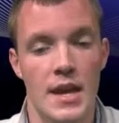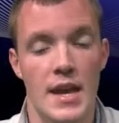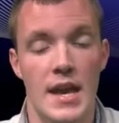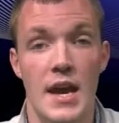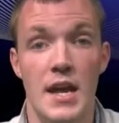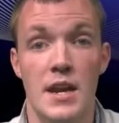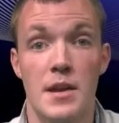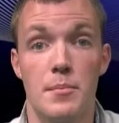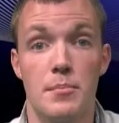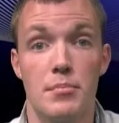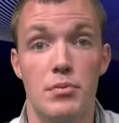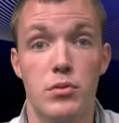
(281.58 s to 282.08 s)

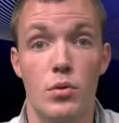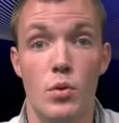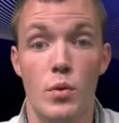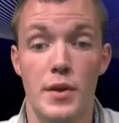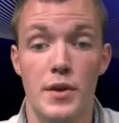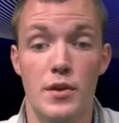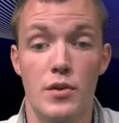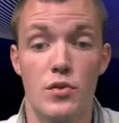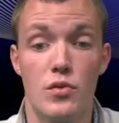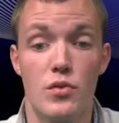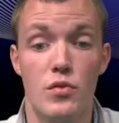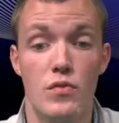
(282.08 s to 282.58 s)
An
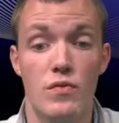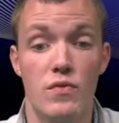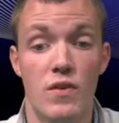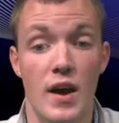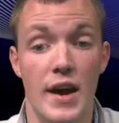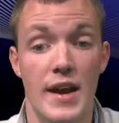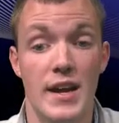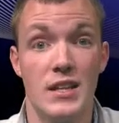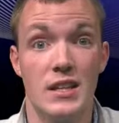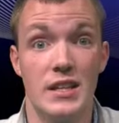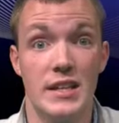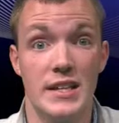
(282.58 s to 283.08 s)
employer who
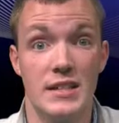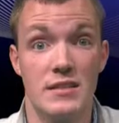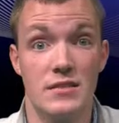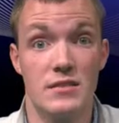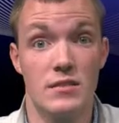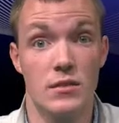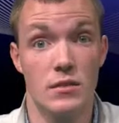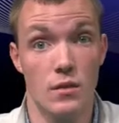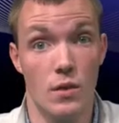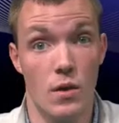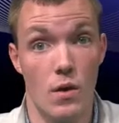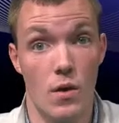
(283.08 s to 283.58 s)
violates
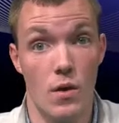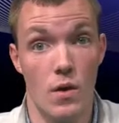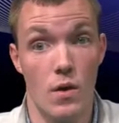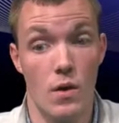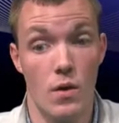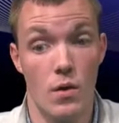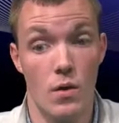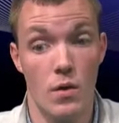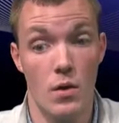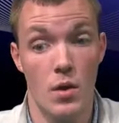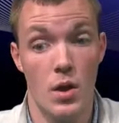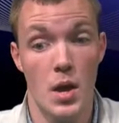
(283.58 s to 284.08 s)
the
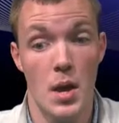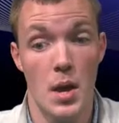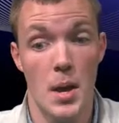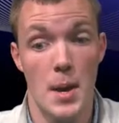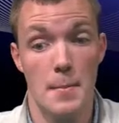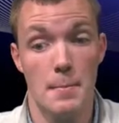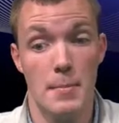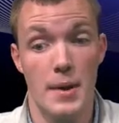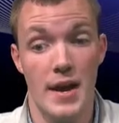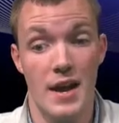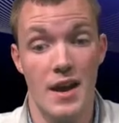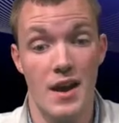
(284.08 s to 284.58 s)
law
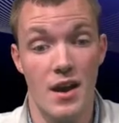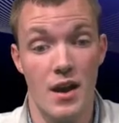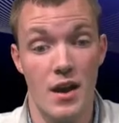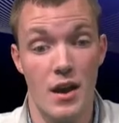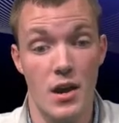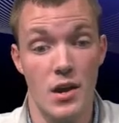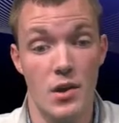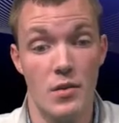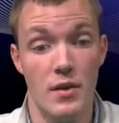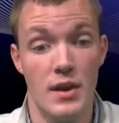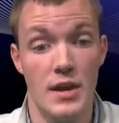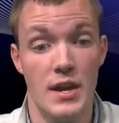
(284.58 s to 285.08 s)
by
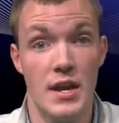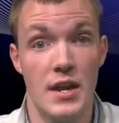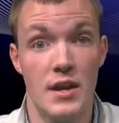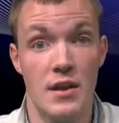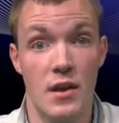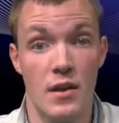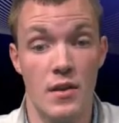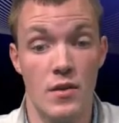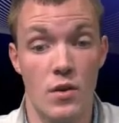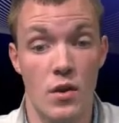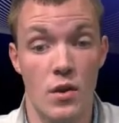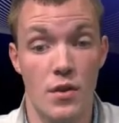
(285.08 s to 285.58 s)
hiring an
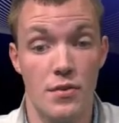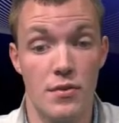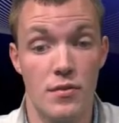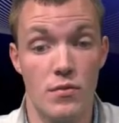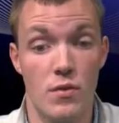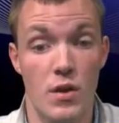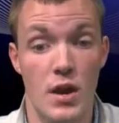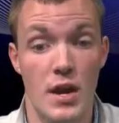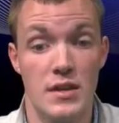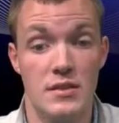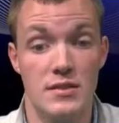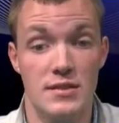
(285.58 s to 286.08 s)

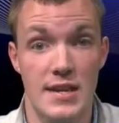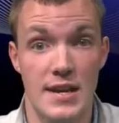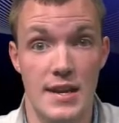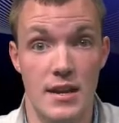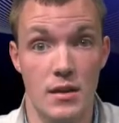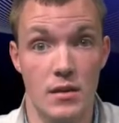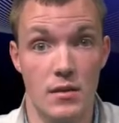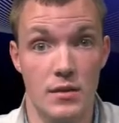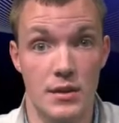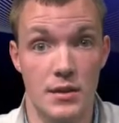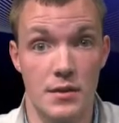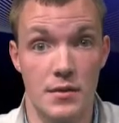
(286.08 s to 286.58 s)
unauthorized
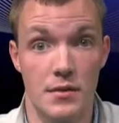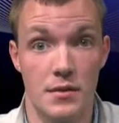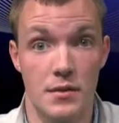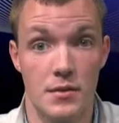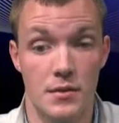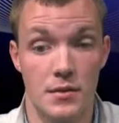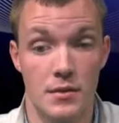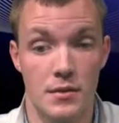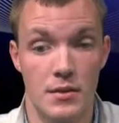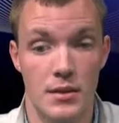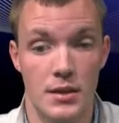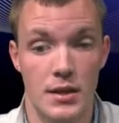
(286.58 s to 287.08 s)
alien
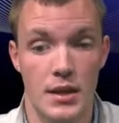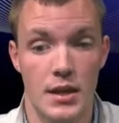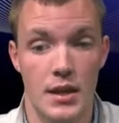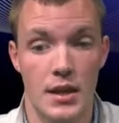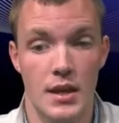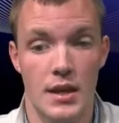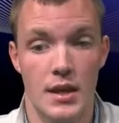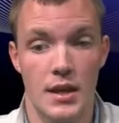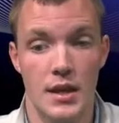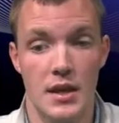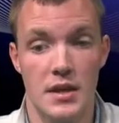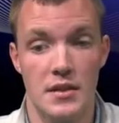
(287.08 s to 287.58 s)

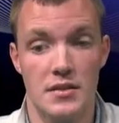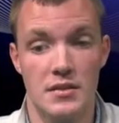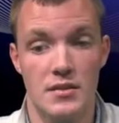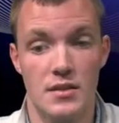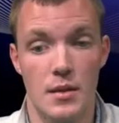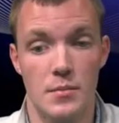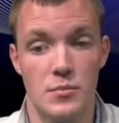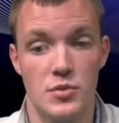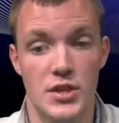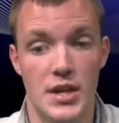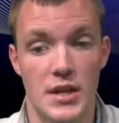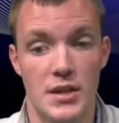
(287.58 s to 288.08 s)
is
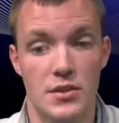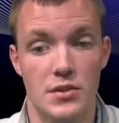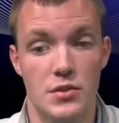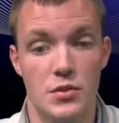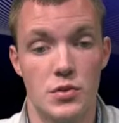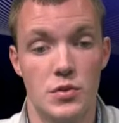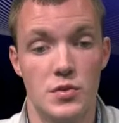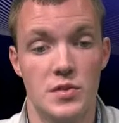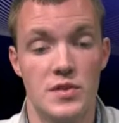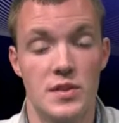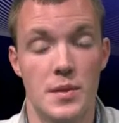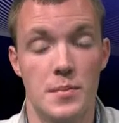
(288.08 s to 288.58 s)
subject
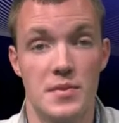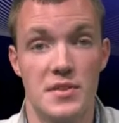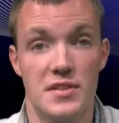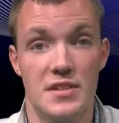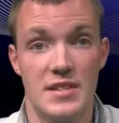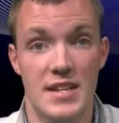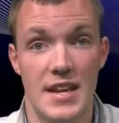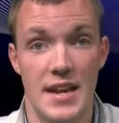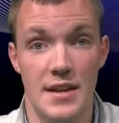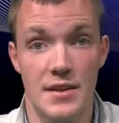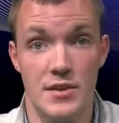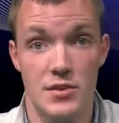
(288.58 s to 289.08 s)
to
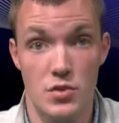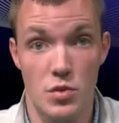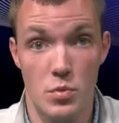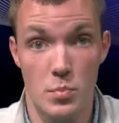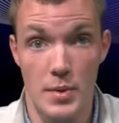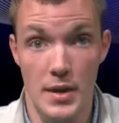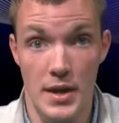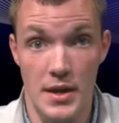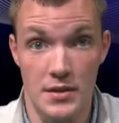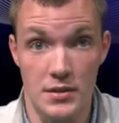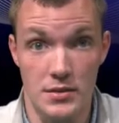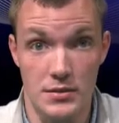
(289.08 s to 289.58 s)
substantial
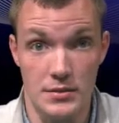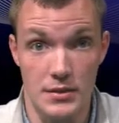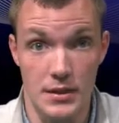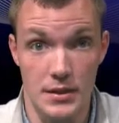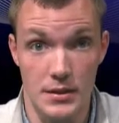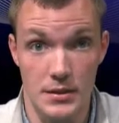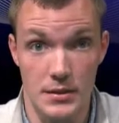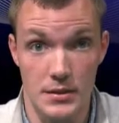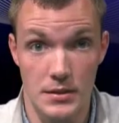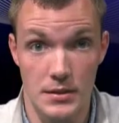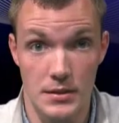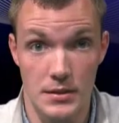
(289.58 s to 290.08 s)
penalty.